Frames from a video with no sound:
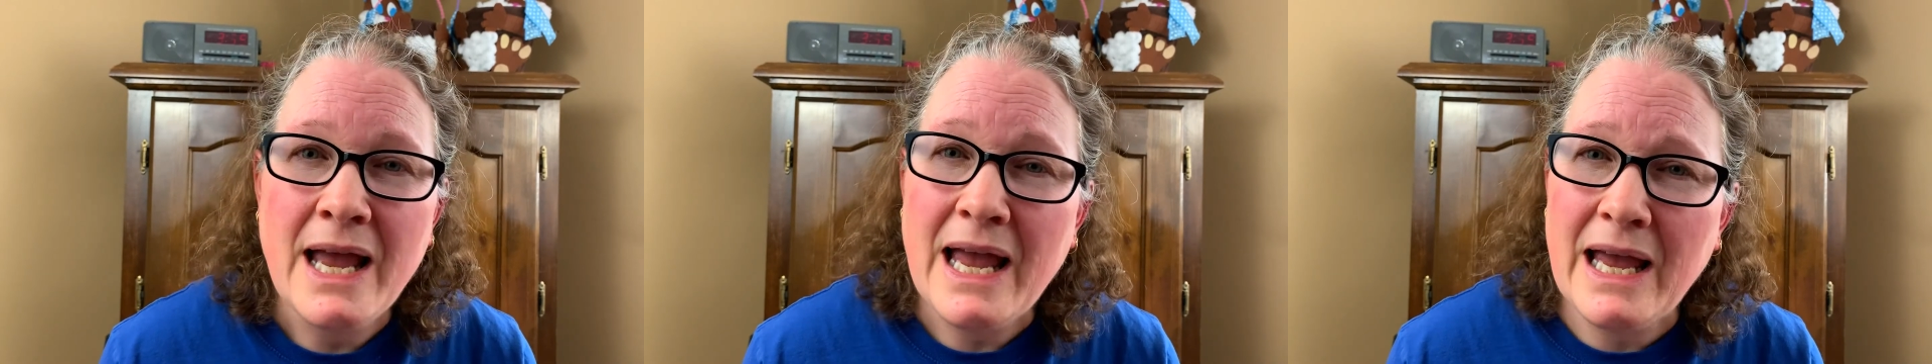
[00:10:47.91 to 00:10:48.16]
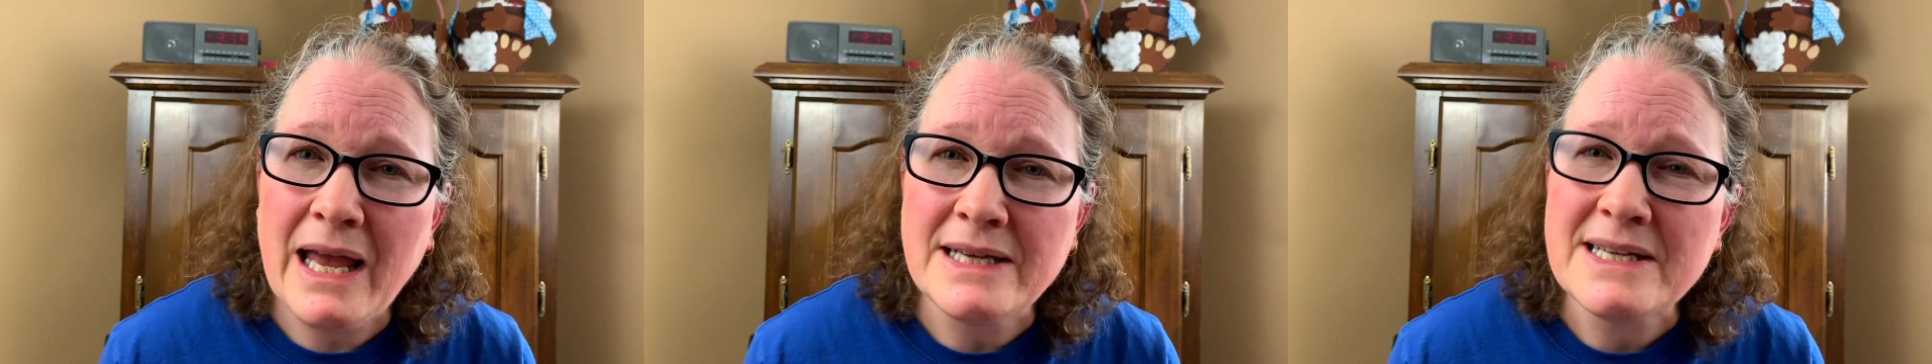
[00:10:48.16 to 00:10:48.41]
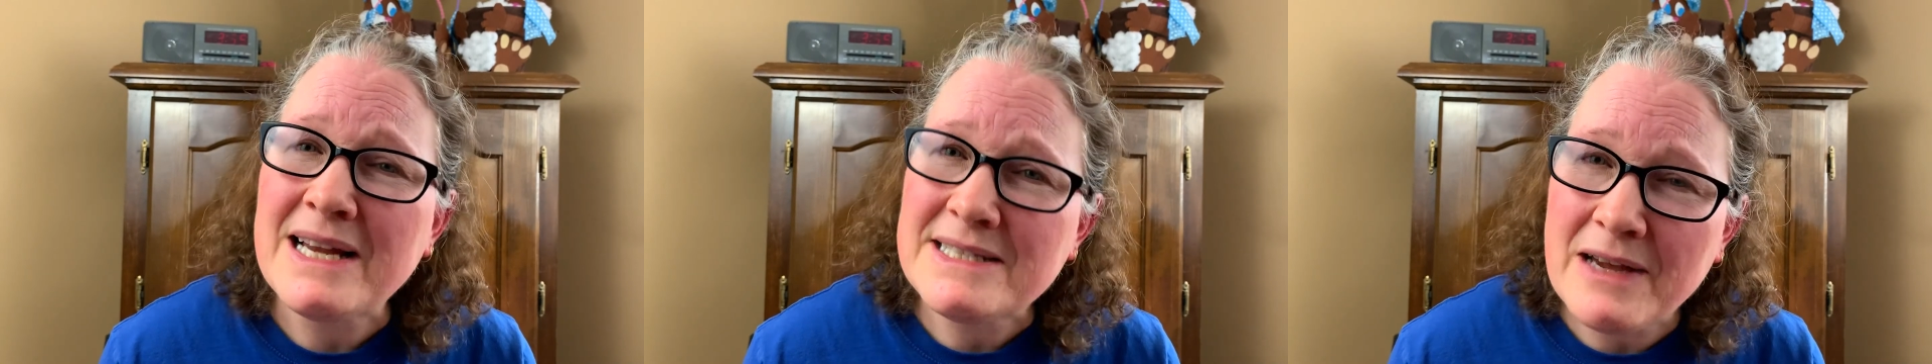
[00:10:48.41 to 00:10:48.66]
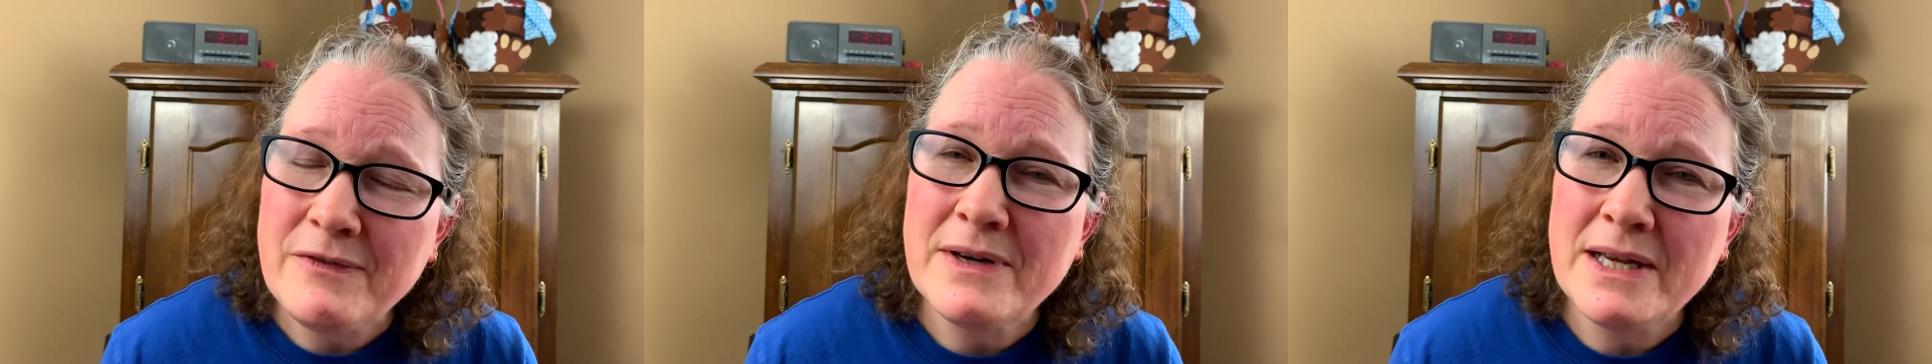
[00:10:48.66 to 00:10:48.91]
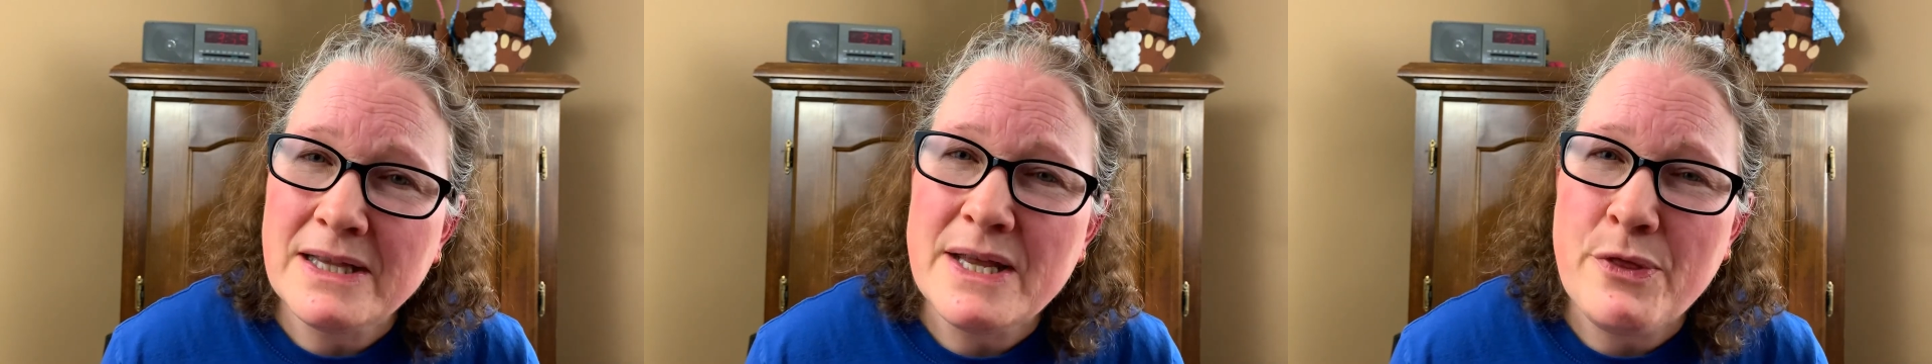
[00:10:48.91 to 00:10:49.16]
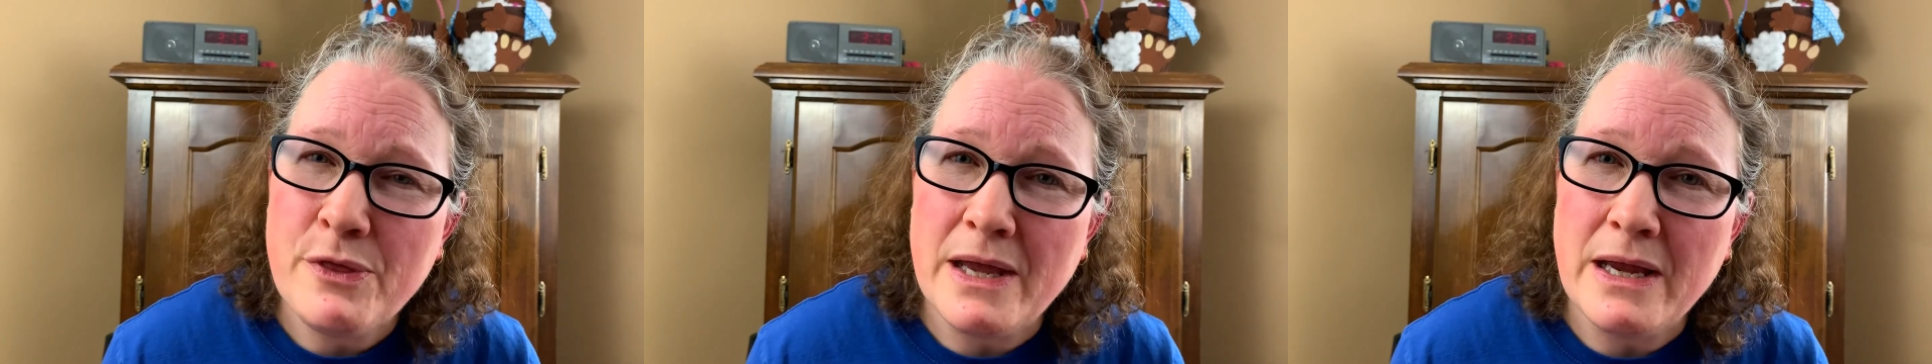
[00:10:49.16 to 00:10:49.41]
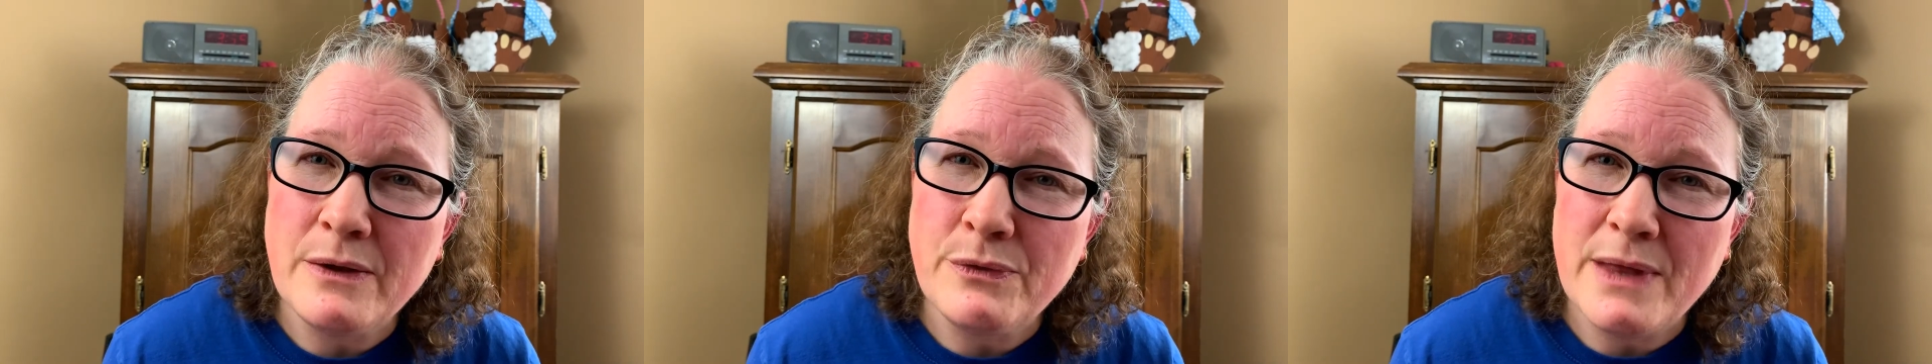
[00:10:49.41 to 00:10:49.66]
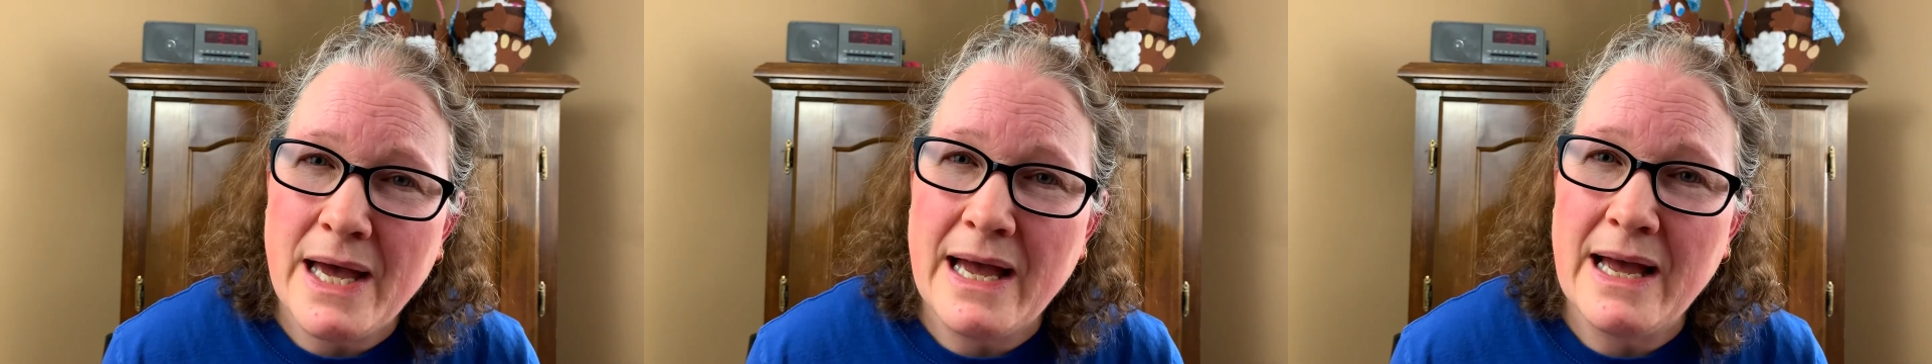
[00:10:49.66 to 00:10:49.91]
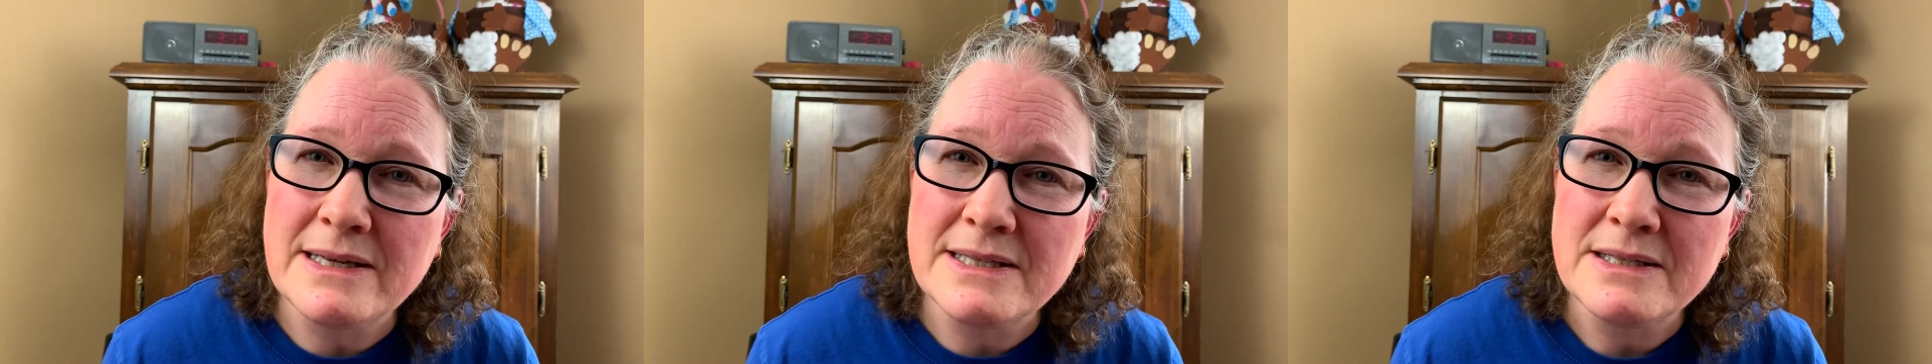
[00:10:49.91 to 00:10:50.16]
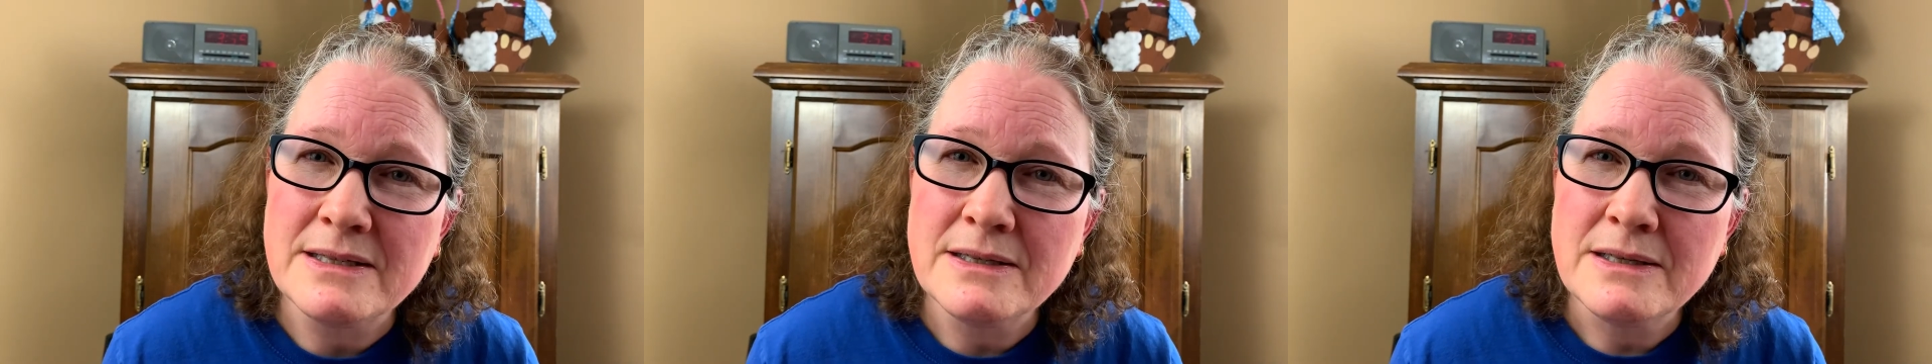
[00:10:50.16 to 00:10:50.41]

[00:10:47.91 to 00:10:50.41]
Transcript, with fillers: and I definitely think that